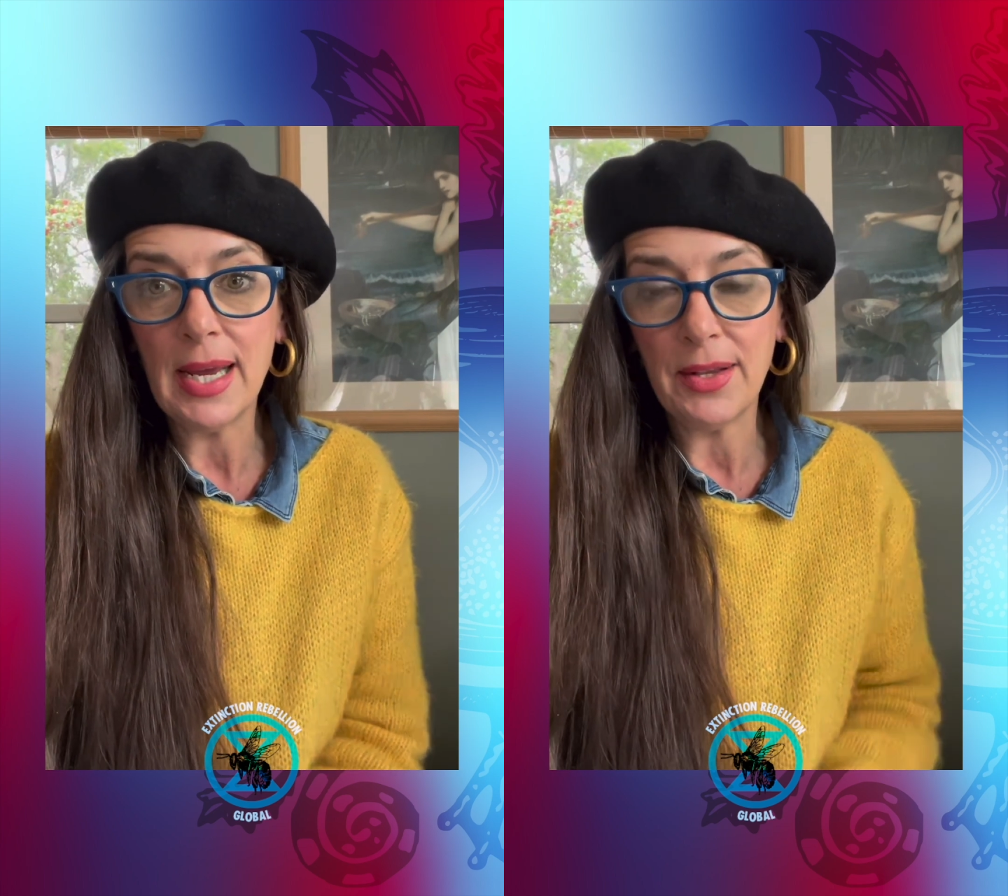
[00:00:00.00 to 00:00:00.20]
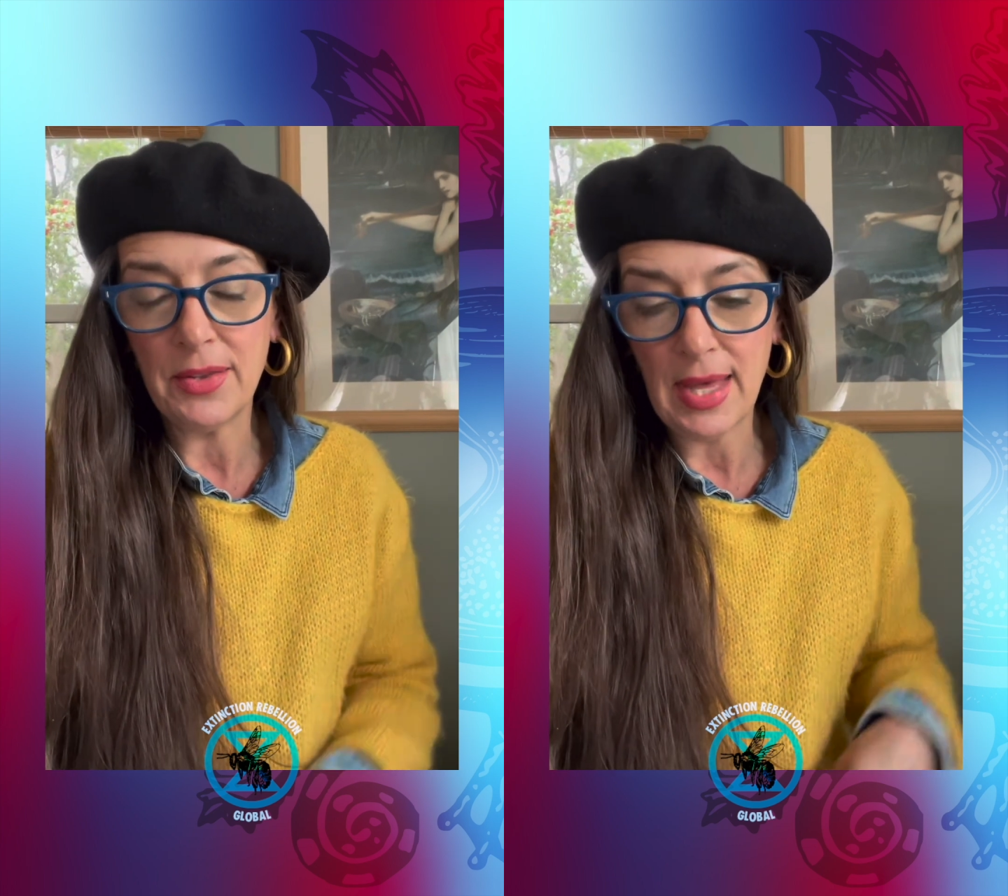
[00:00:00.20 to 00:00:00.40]

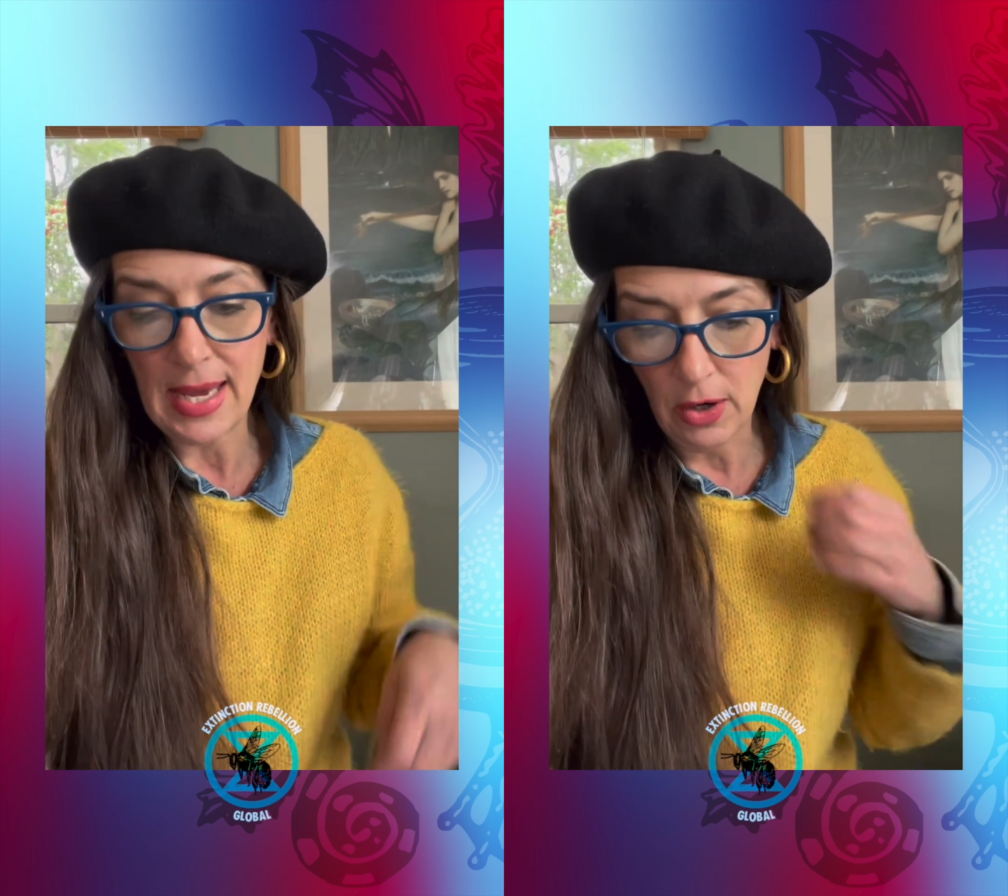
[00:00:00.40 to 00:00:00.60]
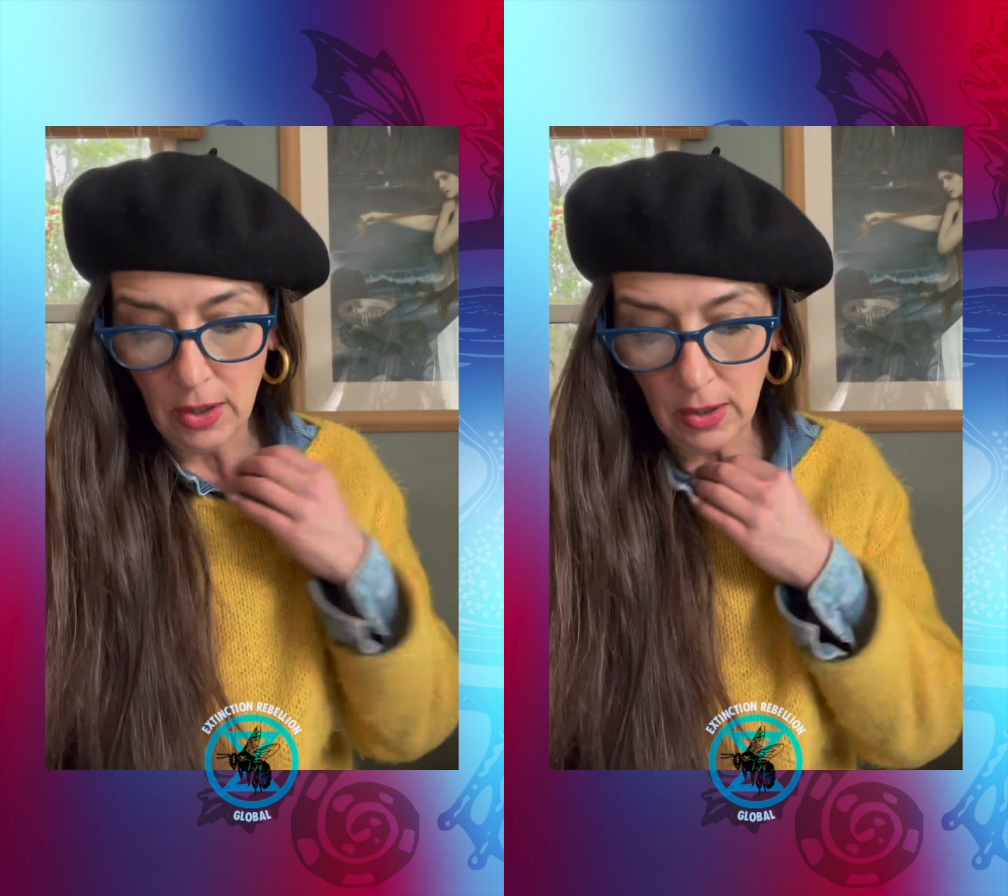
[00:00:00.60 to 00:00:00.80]
and
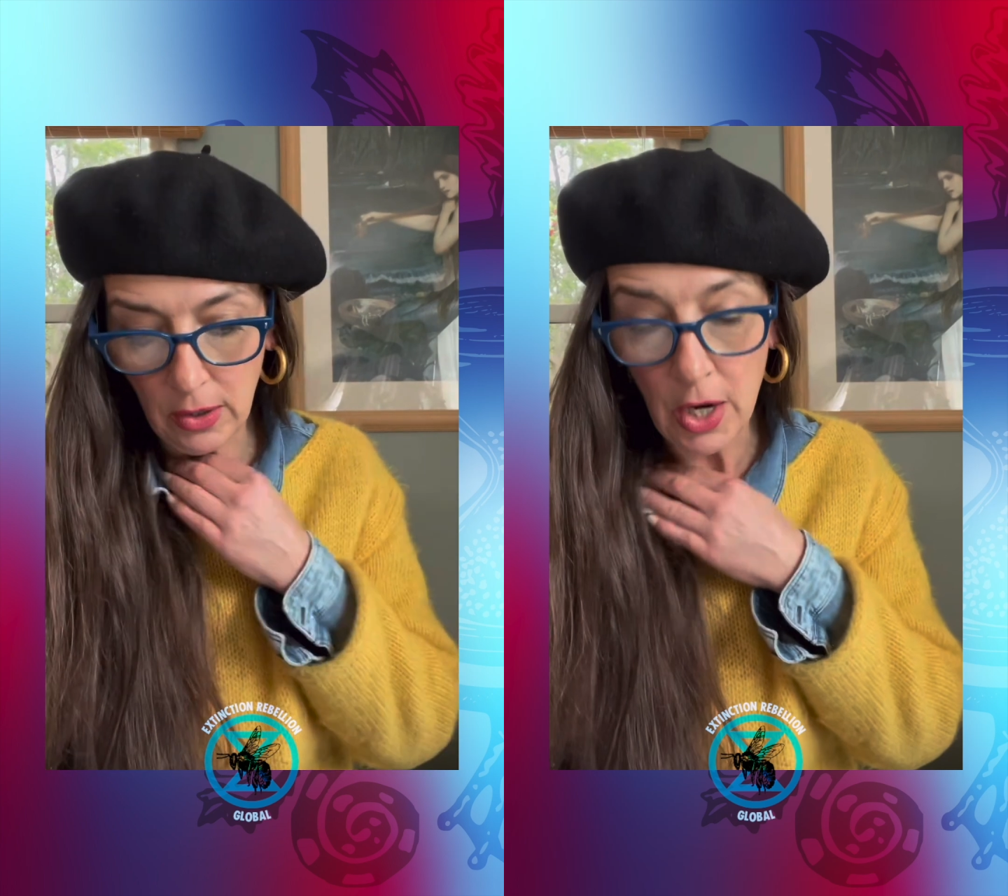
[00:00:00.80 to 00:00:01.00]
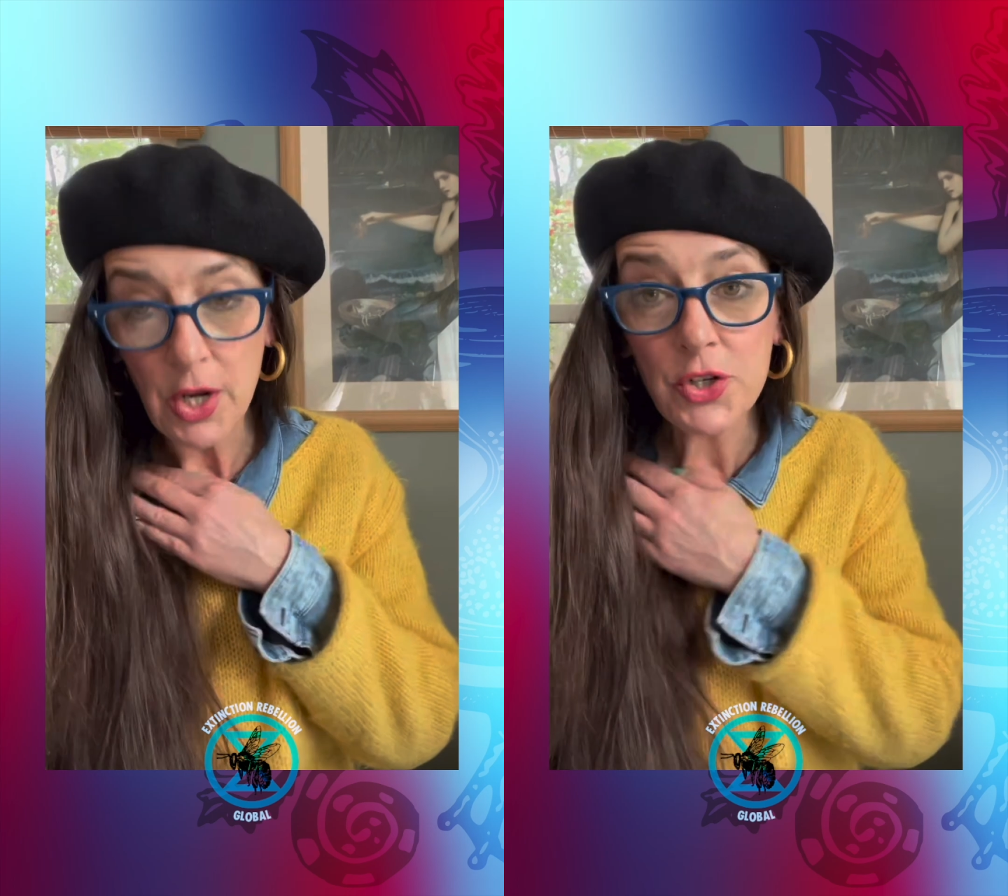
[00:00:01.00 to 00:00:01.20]
they
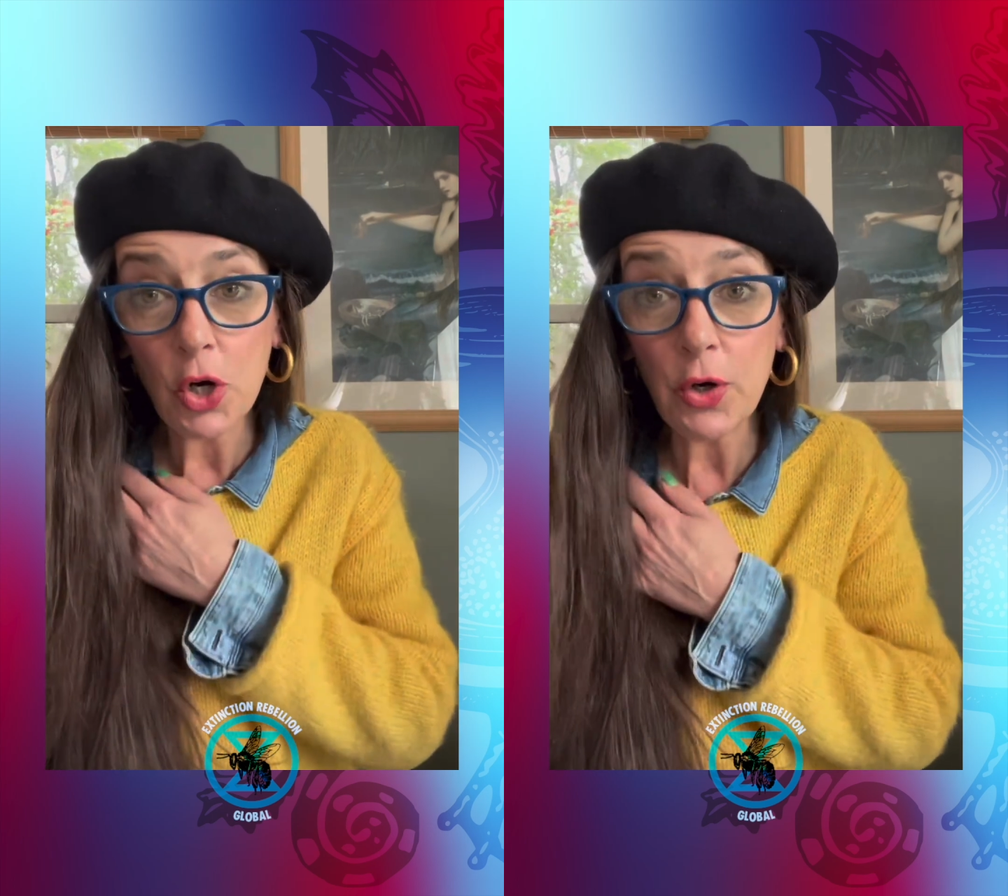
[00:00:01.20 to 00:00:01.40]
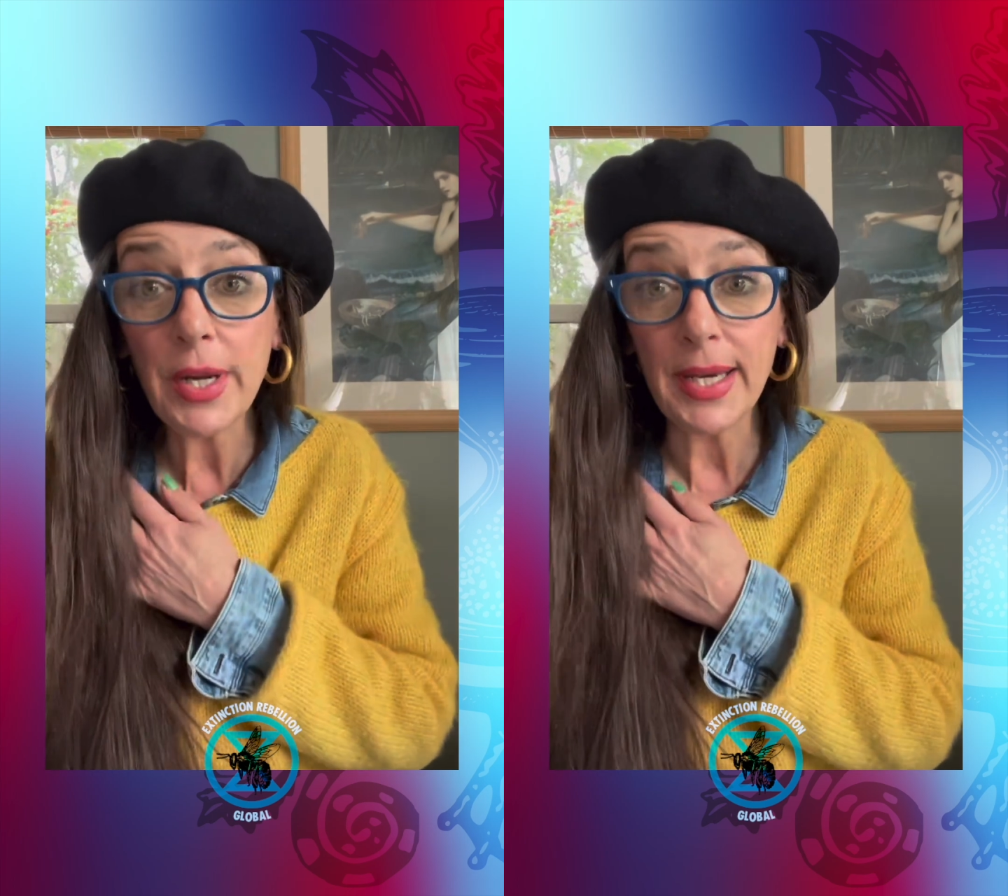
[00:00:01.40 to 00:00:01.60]
are
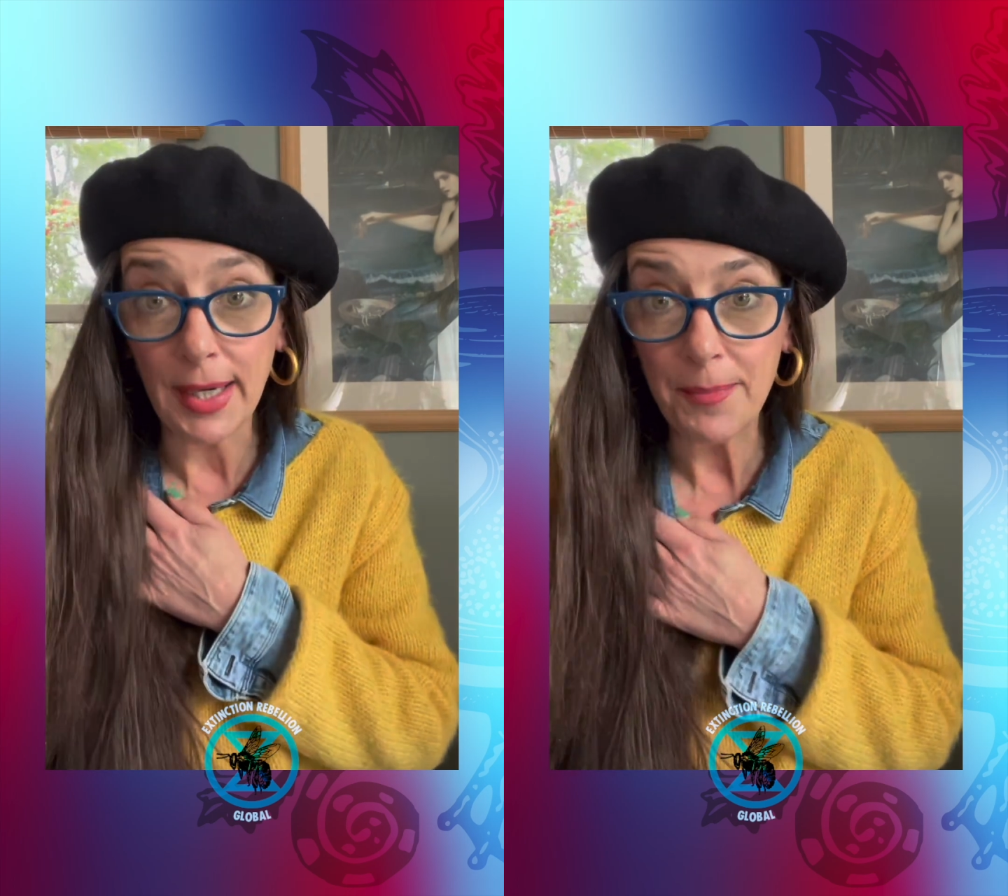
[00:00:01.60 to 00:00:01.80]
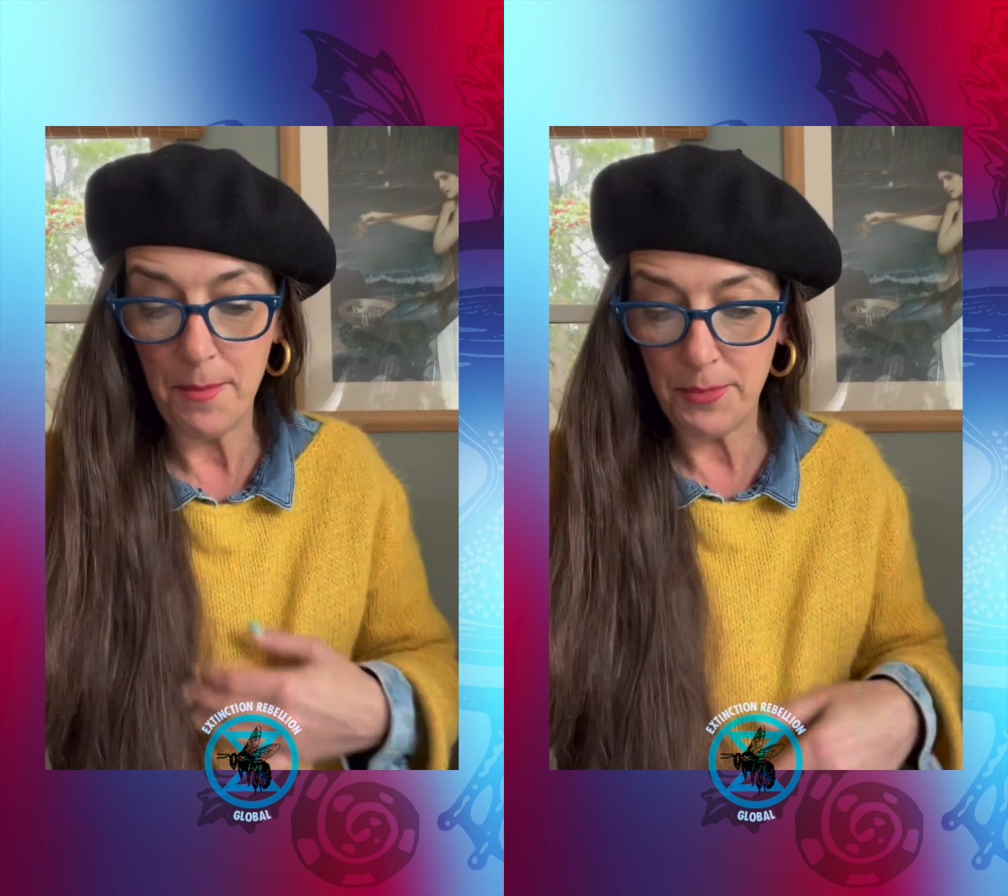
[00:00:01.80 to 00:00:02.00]
turning
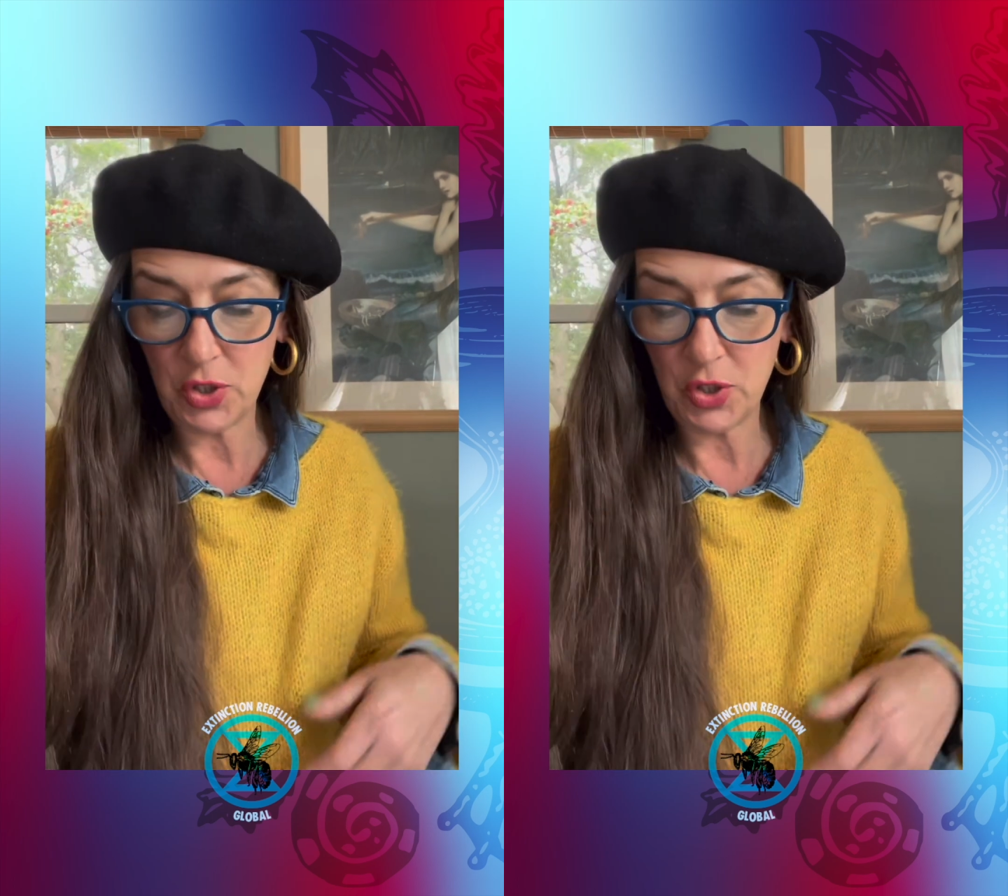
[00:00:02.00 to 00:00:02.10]
up.